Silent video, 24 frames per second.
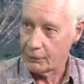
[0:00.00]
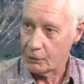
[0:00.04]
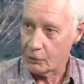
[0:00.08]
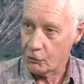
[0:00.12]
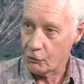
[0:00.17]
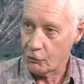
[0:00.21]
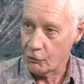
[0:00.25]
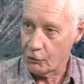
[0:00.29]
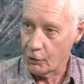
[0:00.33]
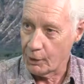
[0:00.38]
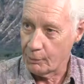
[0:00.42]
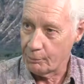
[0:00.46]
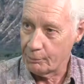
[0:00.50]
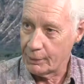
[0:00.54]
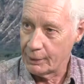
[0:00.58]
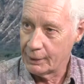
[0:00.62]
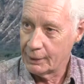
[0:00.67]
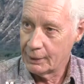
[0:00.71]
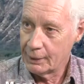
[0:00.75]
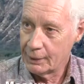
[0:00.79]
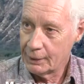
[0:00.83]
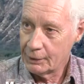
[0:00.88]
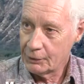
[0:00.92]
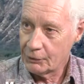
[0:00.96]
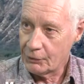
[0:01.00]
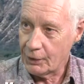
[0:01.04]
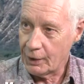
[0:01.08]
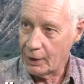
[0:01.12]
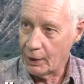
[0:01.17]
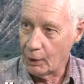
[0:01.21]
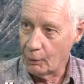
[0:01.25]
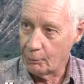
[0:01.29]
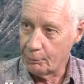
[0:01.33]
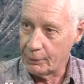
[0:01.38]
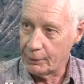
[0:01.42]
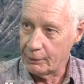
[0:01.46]
the ship to
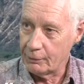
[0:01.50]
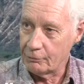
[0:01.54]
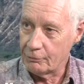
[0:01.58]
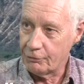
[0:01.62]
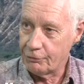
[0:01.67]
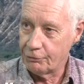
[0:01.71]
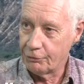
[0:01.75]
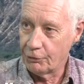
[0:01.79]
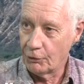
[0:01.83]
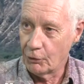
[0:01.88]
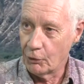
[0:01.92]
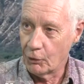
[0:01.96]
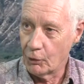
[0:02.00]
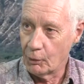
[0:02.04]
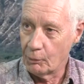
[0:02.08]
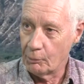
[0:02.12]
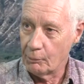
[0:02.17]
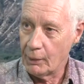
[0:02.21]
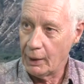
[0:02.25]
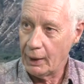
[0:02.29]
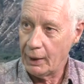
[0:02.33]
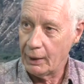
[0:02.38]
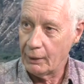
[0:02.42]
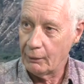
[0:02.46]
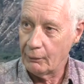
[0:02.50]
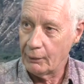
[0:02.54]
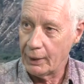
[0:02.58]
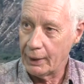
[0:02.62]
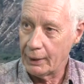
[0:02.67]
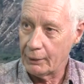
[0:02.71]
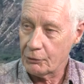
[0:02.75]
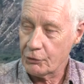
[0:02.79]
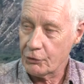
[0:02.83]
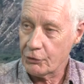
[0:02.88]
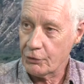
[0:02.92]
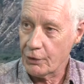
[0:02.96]
help inform how
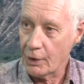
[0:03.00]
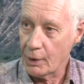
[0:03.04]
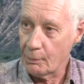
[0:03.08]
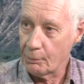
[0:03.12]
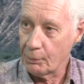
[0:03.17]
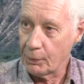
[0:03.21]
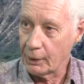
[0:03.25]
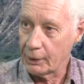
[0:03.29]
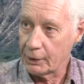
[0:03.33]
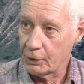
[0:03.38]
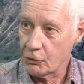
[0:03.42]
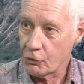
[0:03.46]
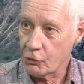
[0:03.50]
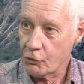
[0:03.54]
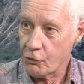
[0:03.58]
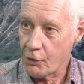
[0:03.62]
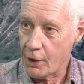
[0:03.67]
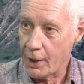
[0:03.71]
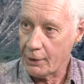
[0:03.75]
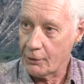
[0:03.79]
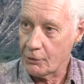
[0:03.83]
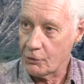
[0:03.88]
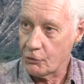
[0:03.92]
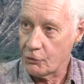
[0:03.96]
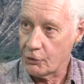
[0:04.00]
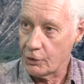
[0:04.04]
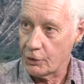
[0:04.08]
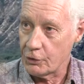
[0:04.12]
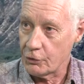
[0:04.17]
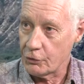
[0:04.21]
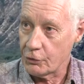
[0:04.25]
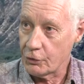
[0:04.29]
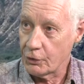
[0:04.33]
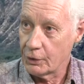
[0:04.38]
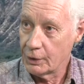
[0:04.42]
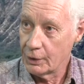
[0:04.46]
our sampling
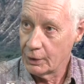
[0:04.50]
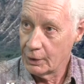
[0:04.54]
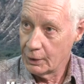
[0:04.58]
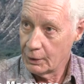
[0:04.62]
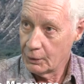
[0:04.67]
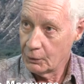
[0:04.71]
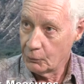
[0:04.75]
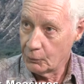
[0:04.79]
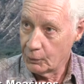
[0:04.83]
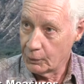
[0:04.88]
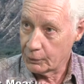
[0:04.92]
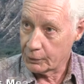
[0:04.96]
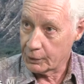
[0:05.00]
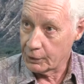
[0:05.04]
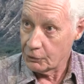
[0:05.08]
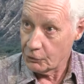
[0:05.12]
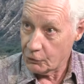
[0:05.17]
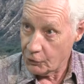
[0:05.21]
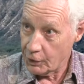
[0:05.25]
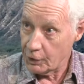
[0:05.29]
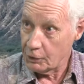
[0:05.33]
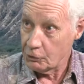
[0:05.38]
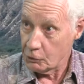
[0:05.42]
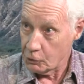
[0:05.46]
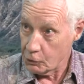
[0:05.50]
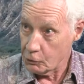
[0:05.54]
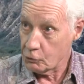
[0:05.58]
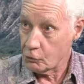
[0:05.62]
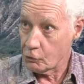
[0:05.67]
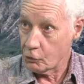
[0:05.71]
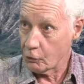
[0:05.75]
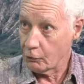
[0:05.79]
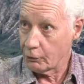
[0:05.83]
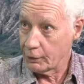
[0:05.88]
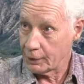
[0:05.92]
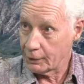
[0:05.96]
strategies will continue
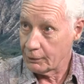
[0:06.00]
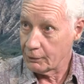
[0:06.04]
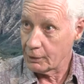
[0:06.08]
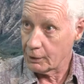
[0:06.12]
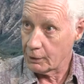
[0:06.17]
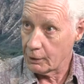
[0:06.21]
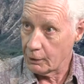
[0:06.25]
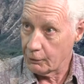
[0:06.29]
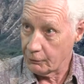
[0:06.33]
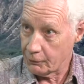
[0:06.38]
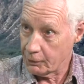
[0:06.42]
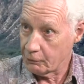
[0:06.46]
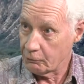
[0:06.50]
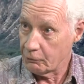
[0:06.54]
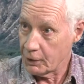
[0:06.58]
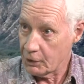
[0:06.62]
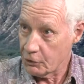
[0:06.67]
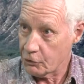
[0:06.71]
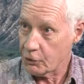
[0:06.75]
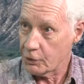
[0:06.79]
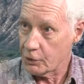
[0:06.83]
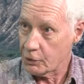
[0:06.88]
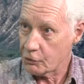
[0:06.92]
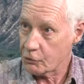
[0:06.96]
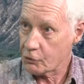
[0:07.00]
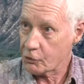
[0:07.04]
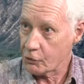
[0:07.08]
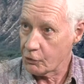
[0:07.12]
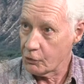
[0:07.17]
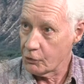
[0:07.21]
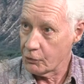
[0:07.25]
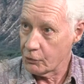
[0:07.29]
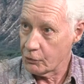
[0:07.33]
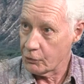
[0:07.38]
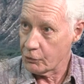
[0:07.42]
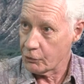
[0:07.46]
during the, the research
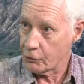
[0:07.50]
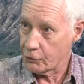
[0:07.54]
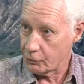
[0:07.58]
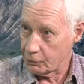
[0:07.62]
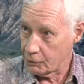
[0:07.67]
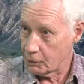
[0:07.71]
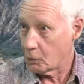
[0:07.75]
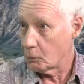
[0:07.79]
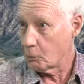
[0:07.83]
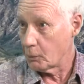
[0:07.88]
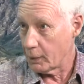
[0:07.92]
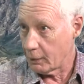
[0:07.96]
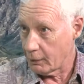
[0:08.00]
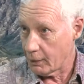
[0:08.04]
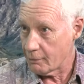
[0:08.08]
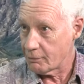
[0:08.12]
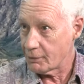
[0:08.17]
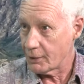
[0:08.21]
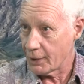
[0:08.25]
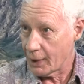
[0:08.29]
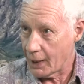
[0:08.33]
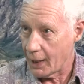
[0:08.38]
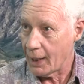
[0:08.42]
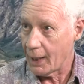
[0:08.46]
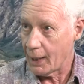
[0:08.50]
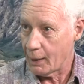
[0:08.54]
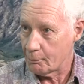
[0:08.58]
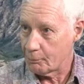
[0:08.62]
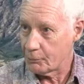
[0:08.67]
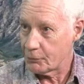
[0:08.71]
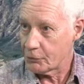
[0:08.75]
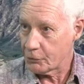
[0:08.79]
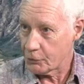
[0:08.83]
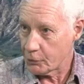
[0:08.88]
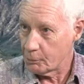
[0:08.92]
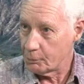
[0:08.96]
cruise, you know, wherever that
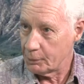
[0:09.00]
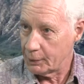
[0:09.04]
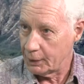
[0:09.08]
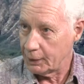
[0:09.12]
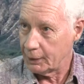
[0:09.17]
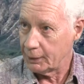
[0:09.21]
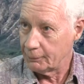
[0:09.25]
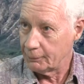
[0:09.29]
happens to be.